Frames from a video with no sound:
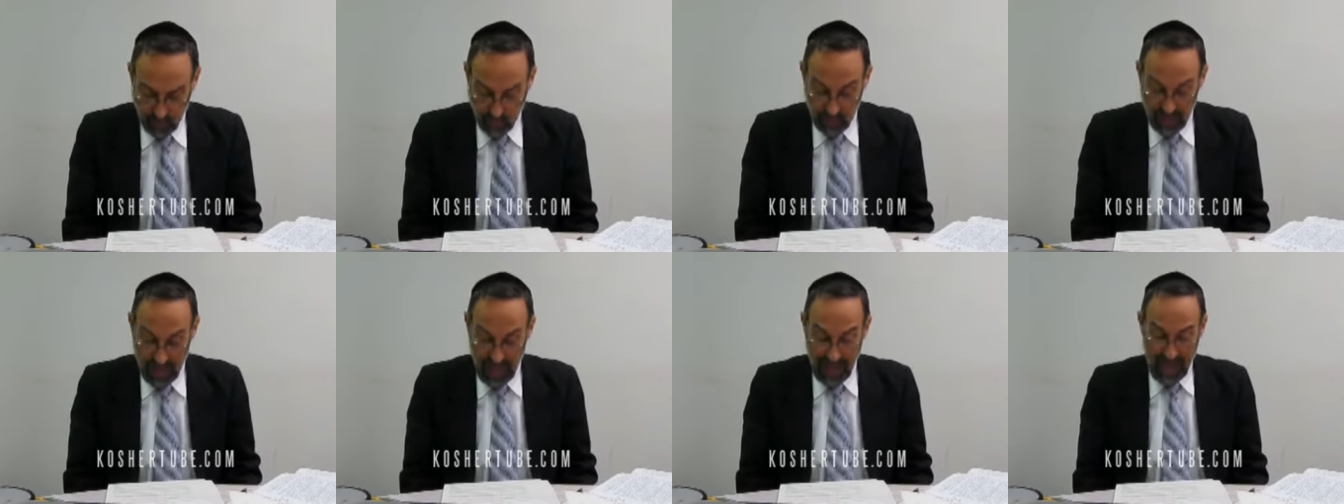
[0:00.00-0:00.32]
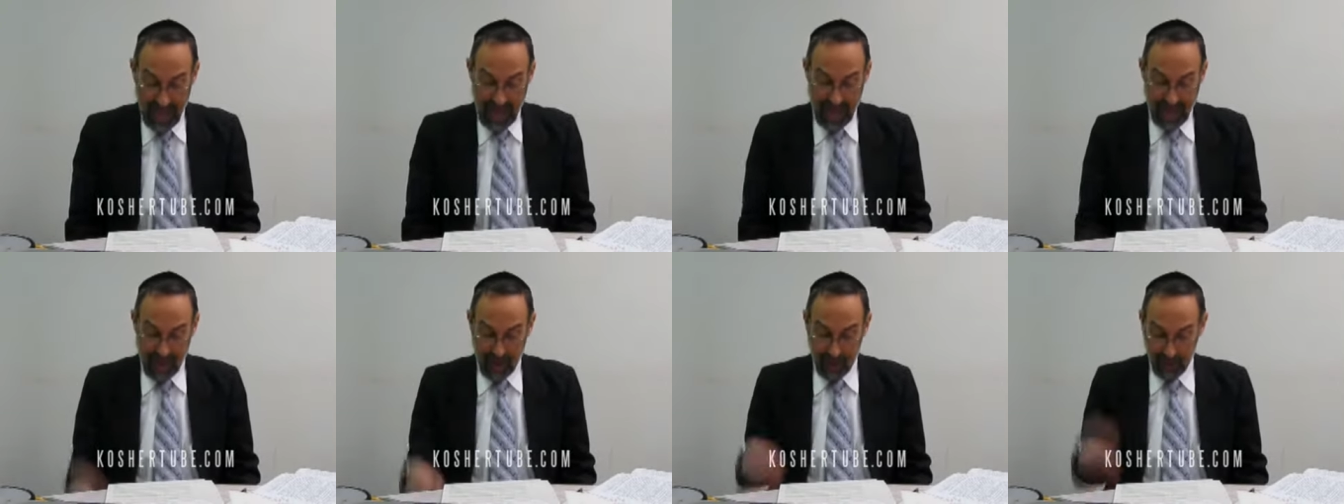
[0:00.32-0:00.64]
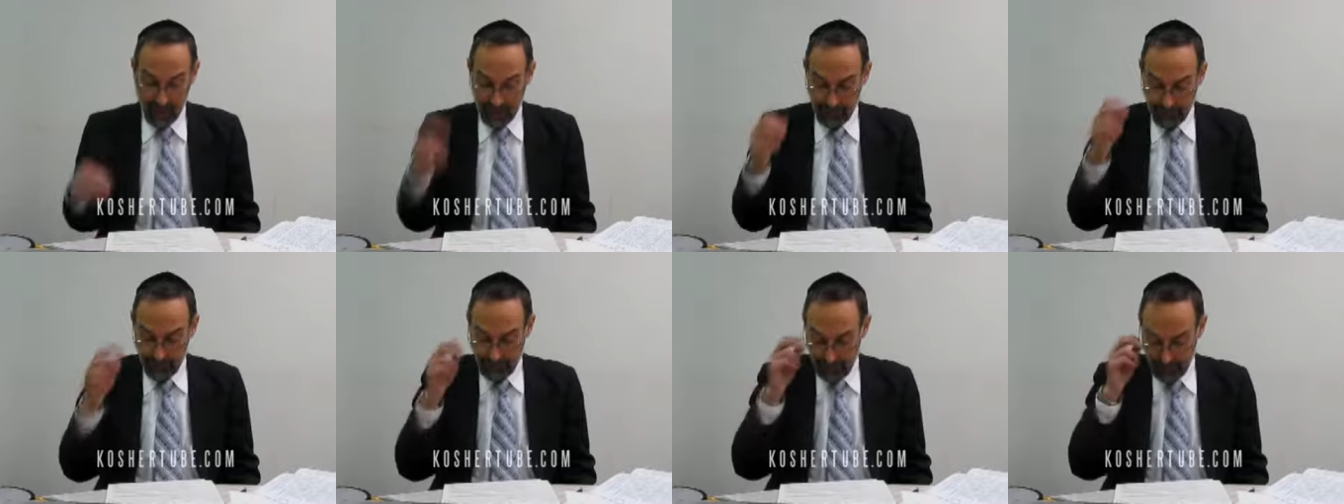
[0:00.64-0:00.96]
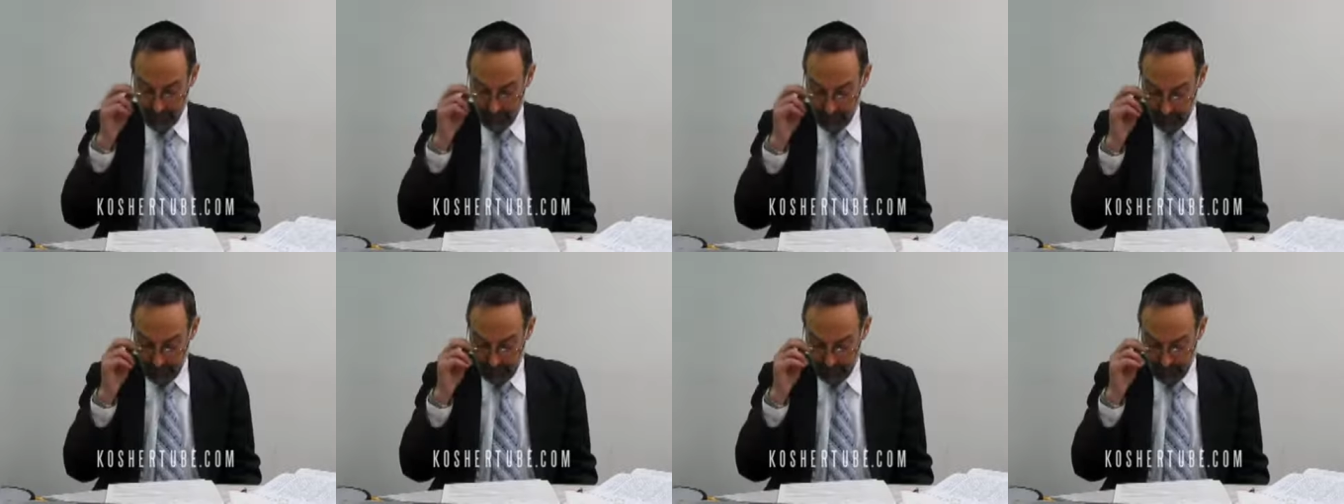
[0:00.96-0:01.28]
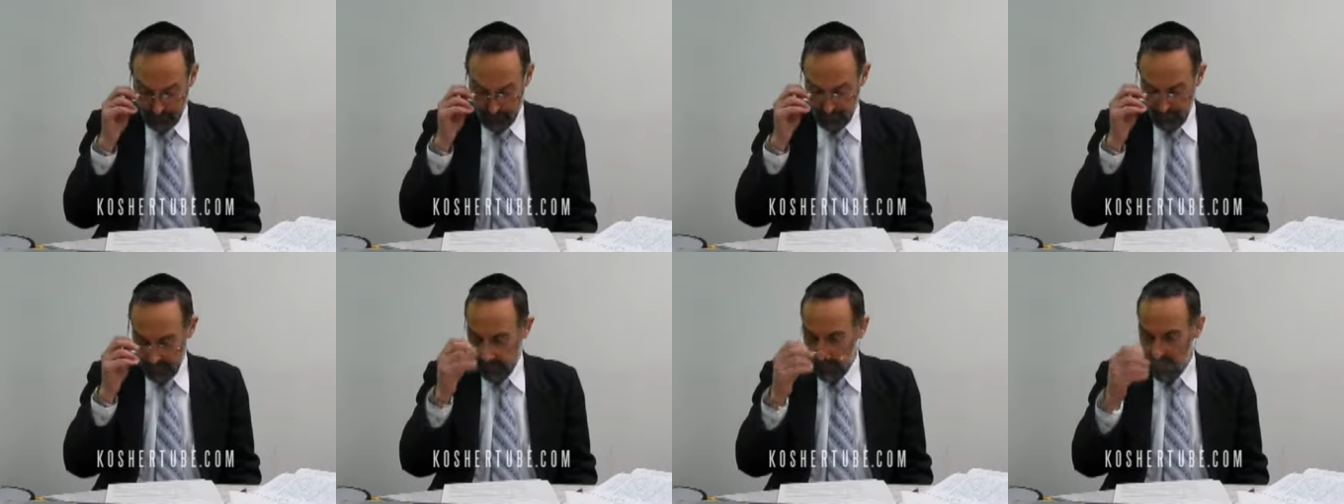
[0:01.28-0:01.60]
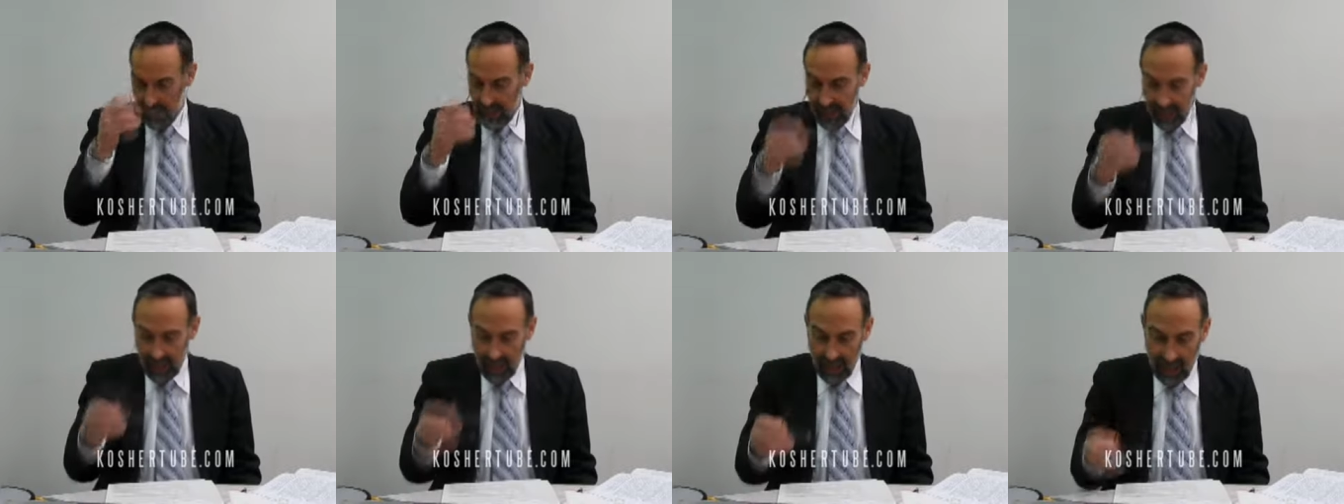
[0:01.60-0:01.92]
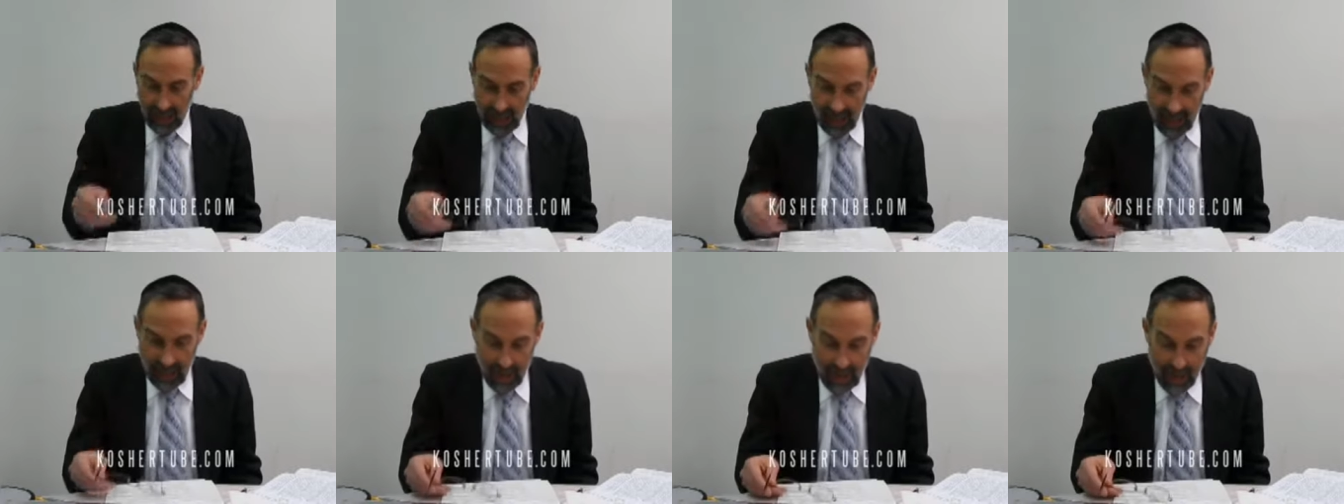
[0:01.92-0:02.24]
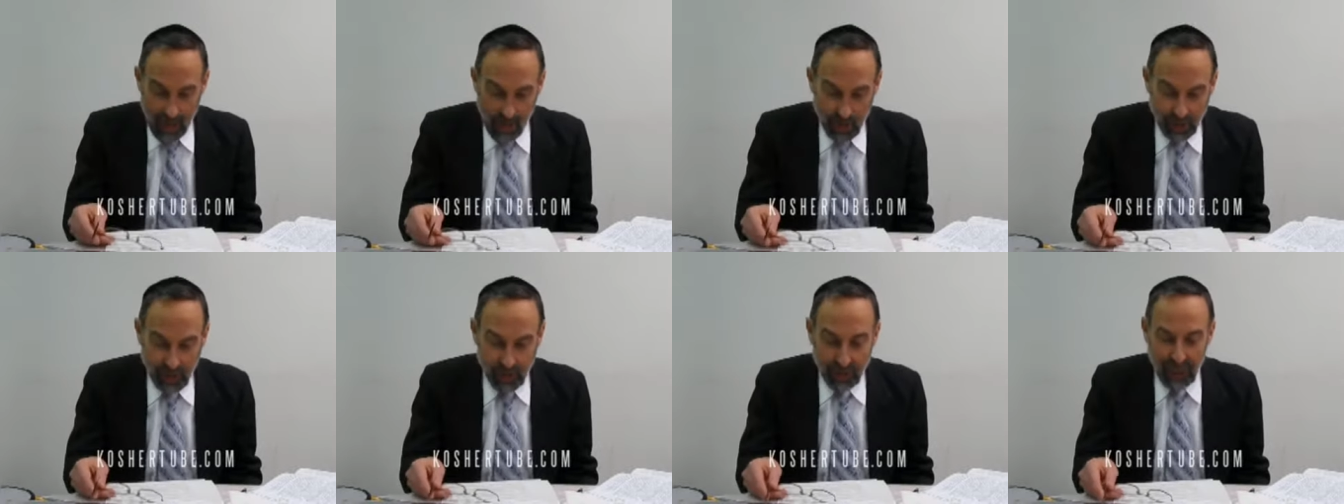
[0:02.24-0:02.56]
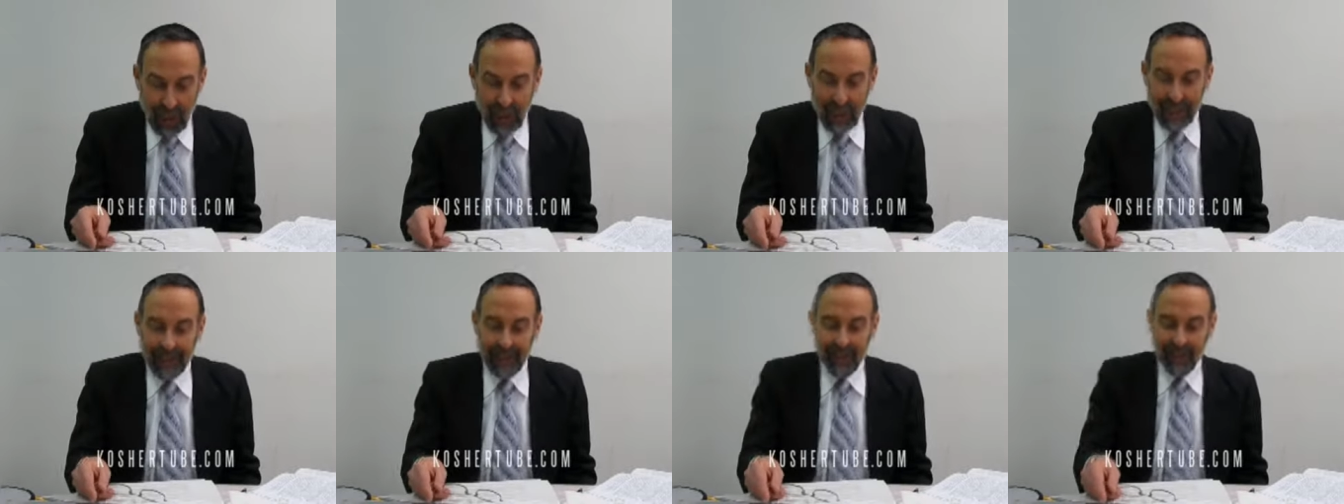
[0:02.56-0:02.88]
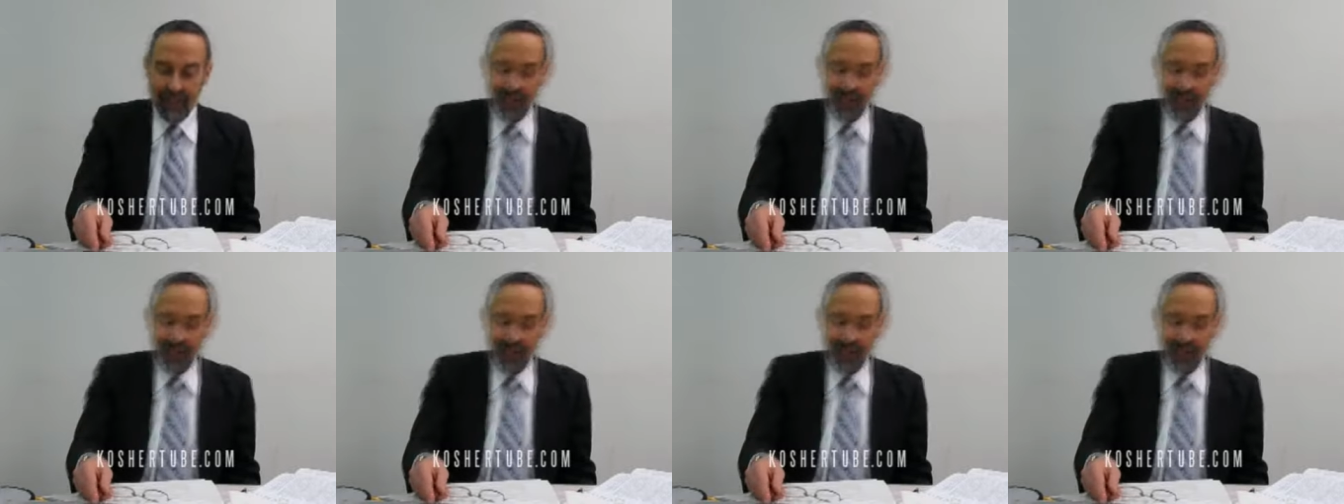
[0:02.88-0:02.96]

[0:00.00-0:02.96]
we have, I would like